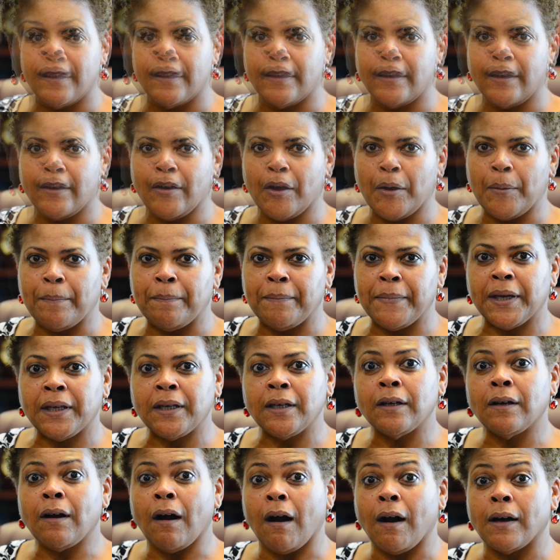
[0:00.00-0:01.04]
There are
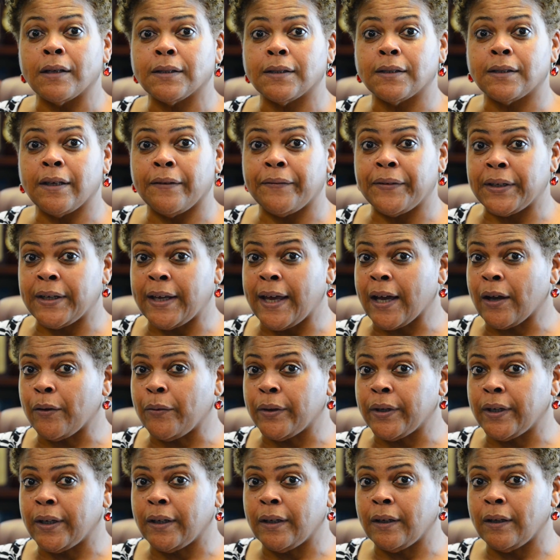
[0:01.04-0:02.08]
many causes of
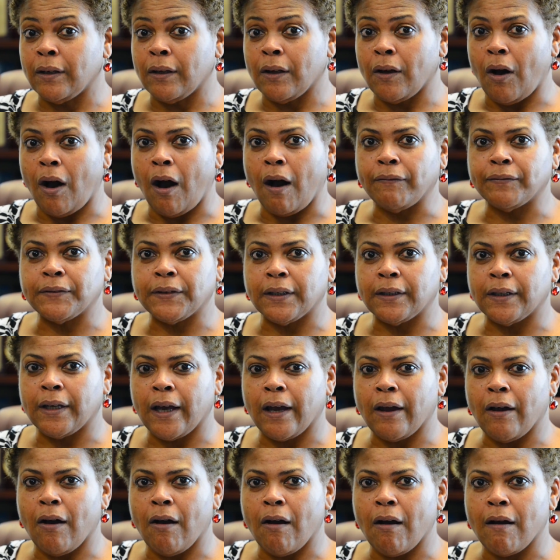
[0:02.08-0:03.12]
inequity. Often
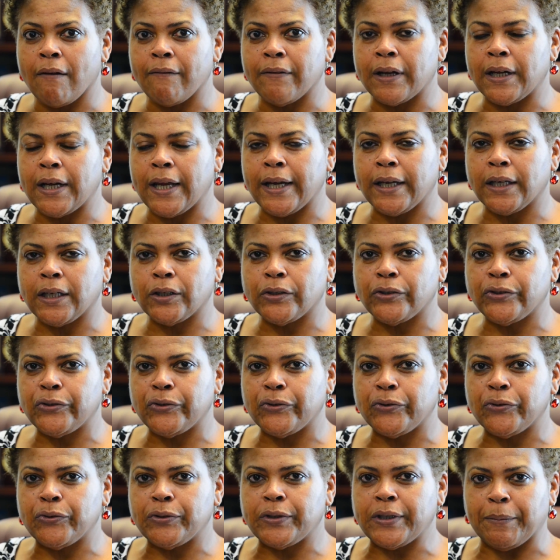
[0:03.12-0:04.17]
they are related
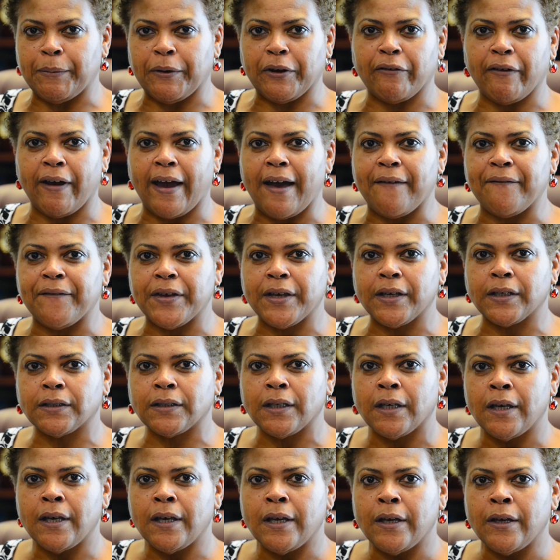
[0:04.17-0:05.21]
to demographics.
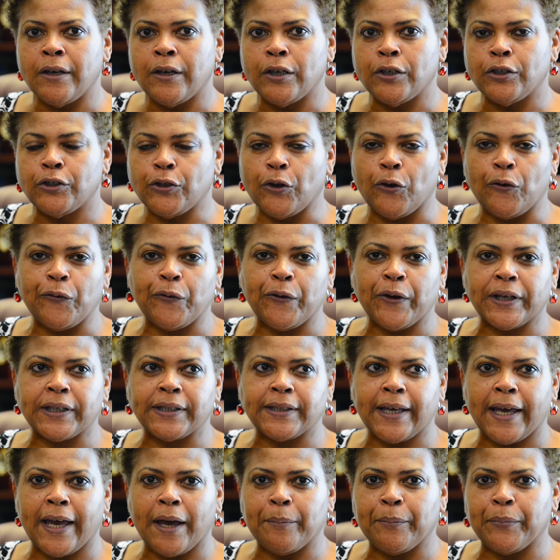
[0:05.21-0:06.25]
So for
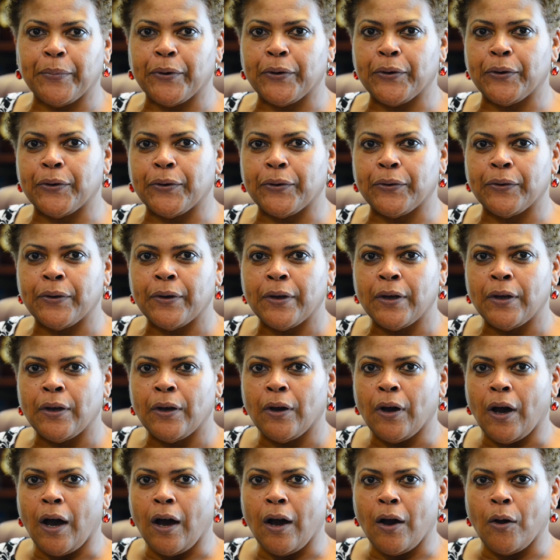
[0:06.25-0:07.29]
example,
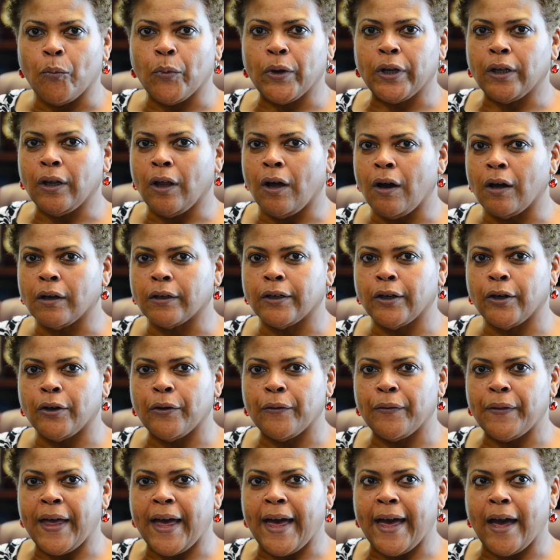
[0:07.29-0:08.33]
we long
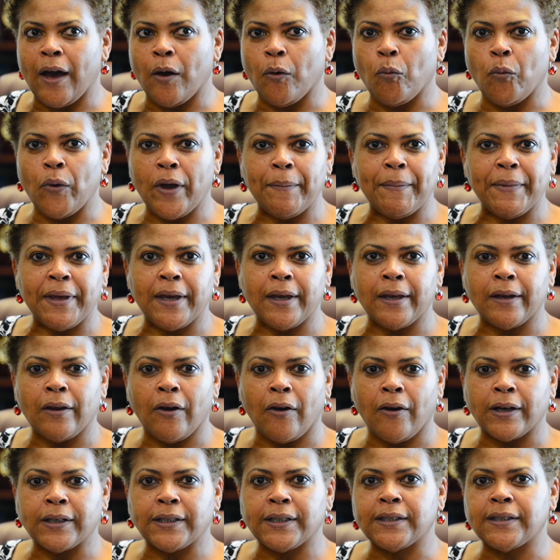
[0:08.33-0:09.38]
know that women
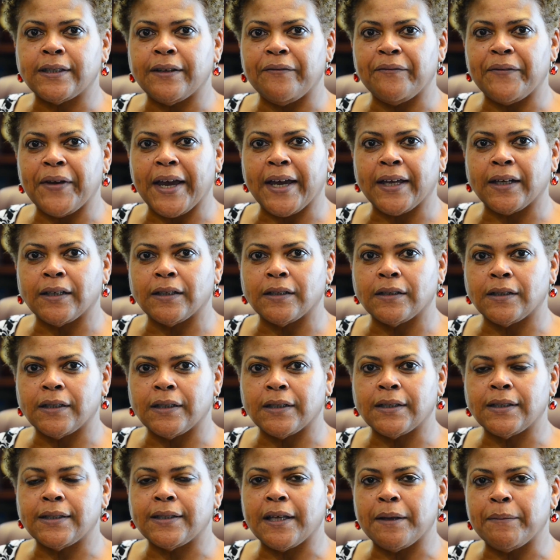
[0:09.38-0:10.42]
are disadvantaged
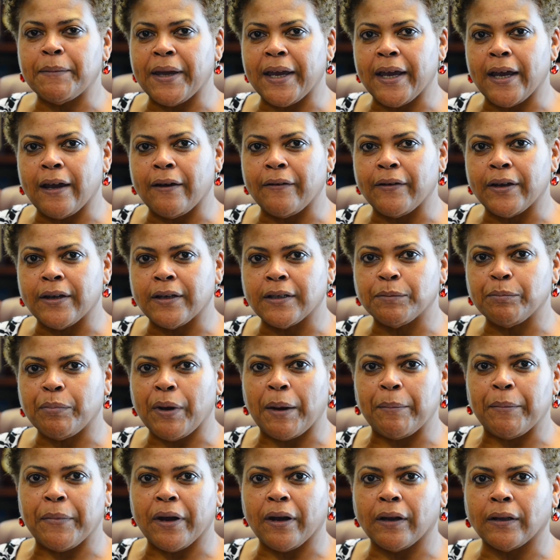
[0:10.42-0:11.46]
in STEM areas
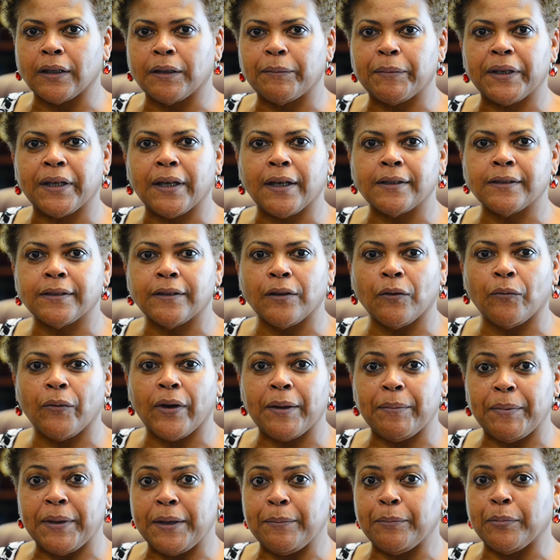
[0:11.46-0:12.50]
primarily because of the
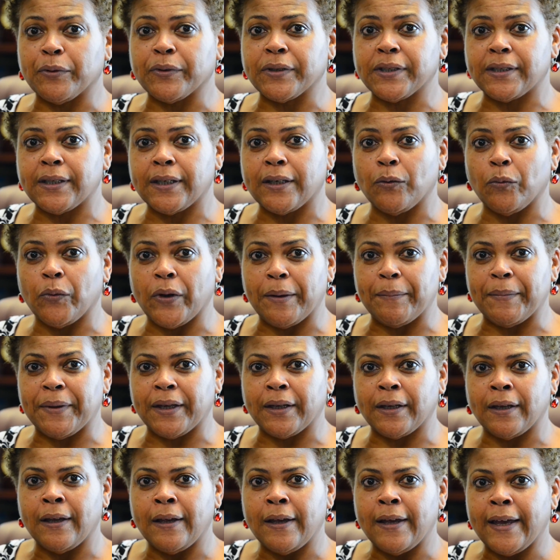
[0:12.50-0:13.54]
way people see
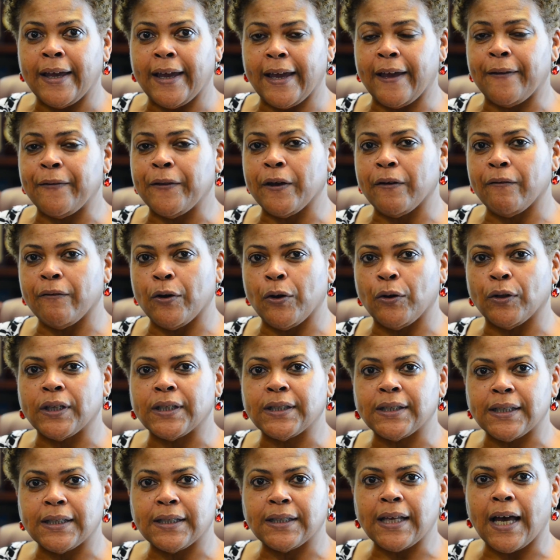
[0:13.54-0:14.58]
women and their role in
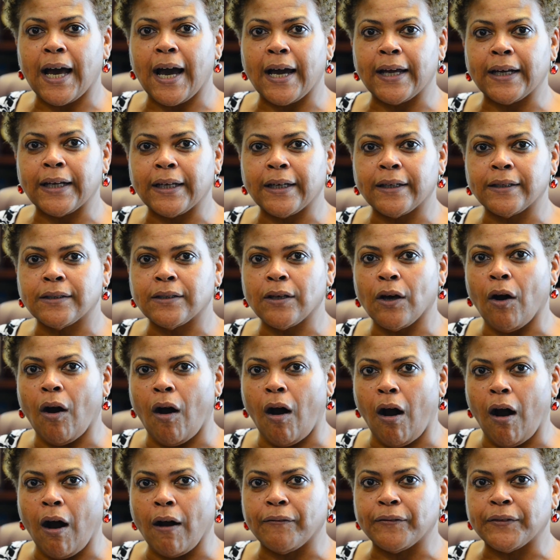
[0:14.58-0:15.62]
society. And so
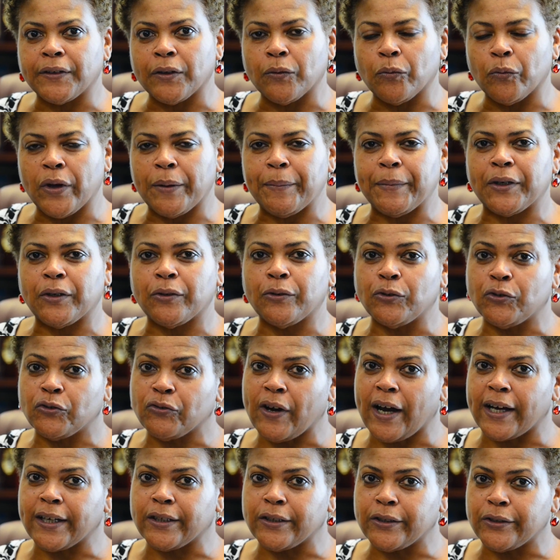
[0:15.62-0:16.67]
often women who
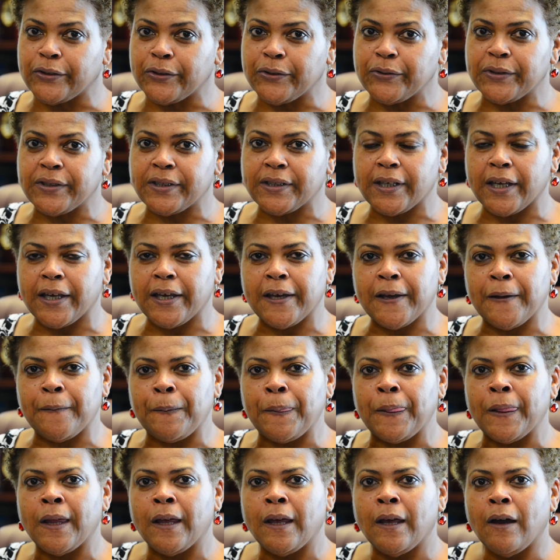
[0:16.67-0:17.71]
try to do
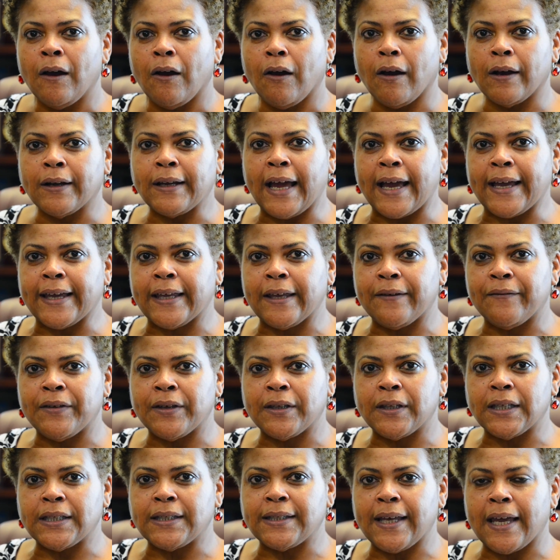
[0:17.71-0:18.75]
STEM are not
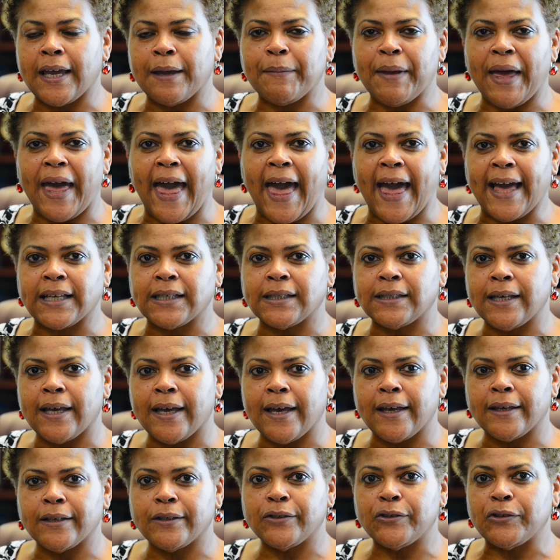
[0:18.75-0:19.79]
given the same
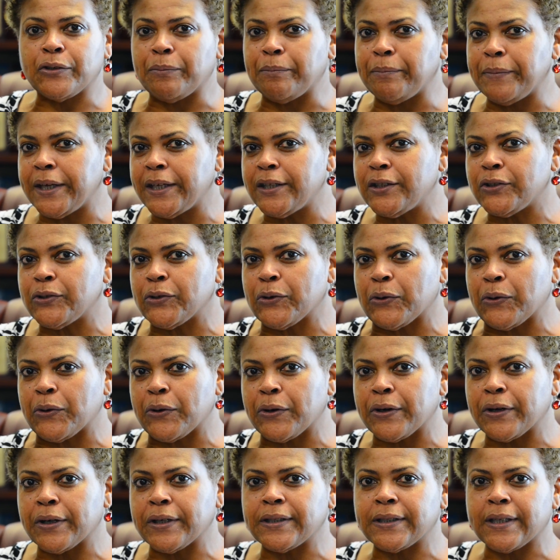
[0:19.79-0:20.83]
access to
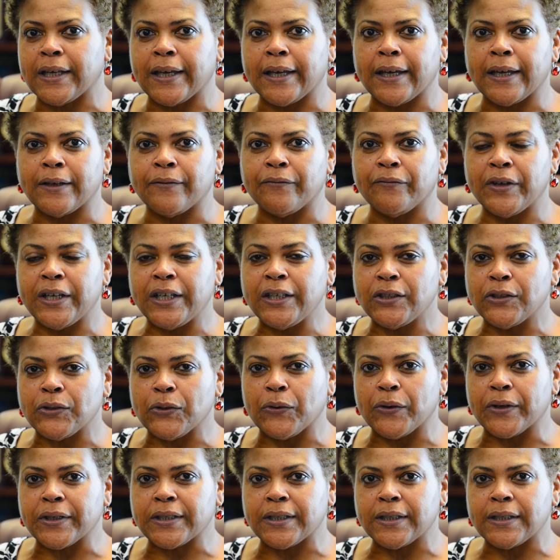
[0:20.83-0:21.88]
mentors and
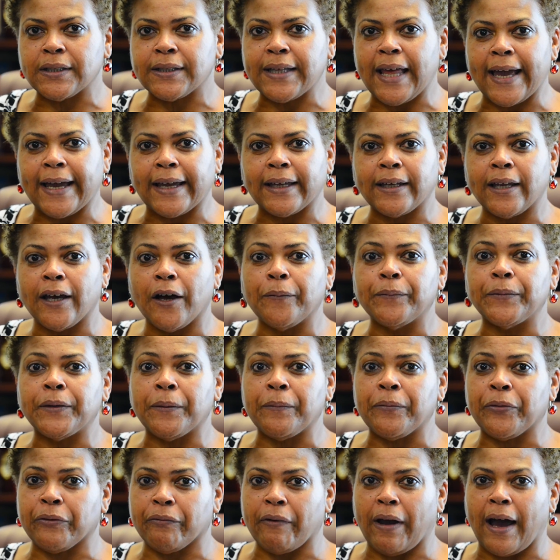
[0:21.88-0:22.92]
resources that can help
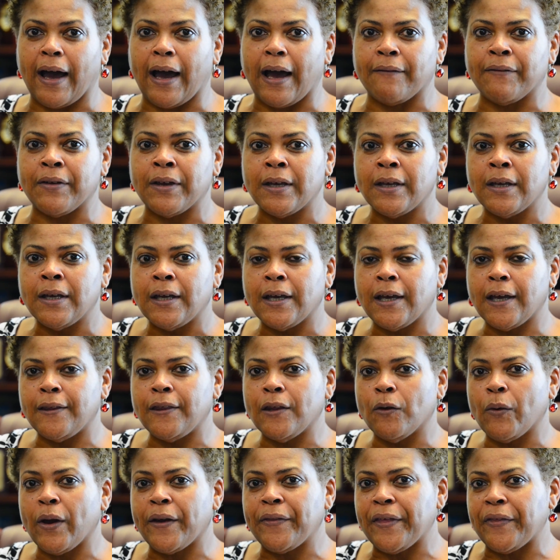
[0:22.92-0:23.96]
them thrive in
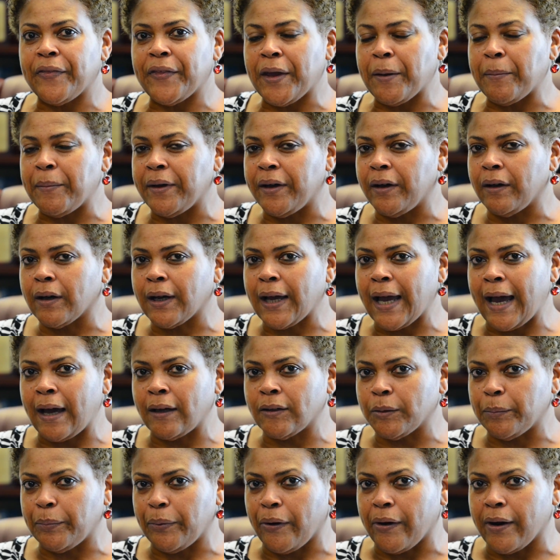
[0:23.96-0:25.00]
the way that their male
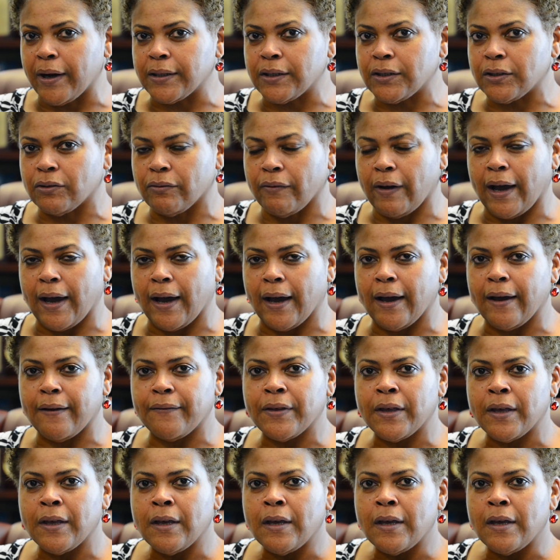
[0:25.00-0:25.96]
counterparts thrive.